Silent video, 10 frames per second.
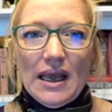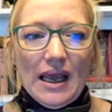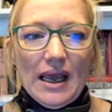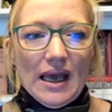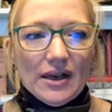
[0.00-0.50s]

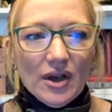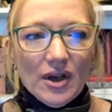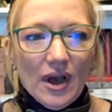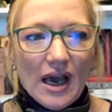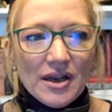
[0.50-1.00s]
and
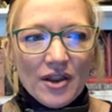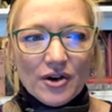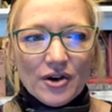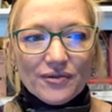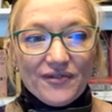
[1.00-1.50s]

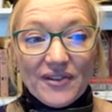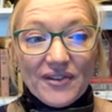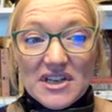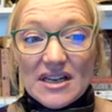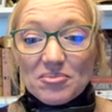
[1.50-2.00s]
another
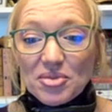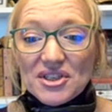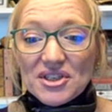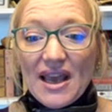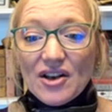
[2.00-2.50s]

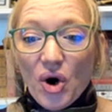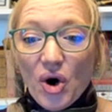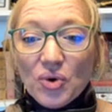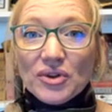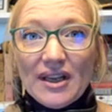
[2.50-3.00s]
15%
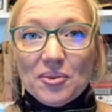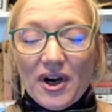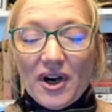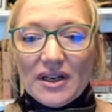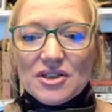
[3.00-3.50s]
only
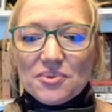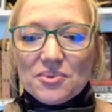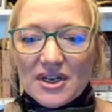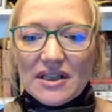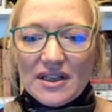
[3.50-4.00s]
wanting to
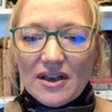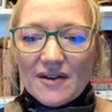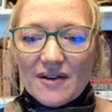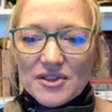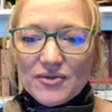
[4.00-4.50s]
work in the
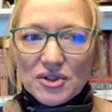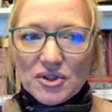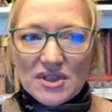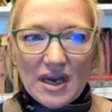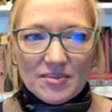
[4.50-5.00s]
office full
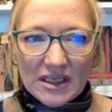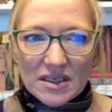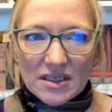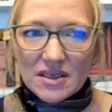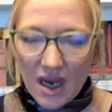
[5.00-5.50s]
time, that
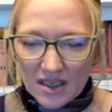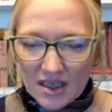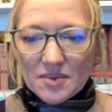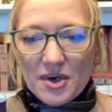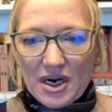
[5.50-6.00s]
did not
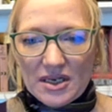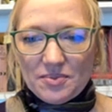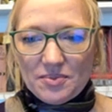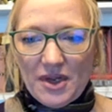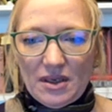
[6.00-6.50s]
surprise
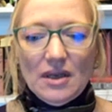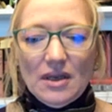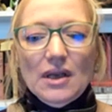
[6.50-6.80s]
me.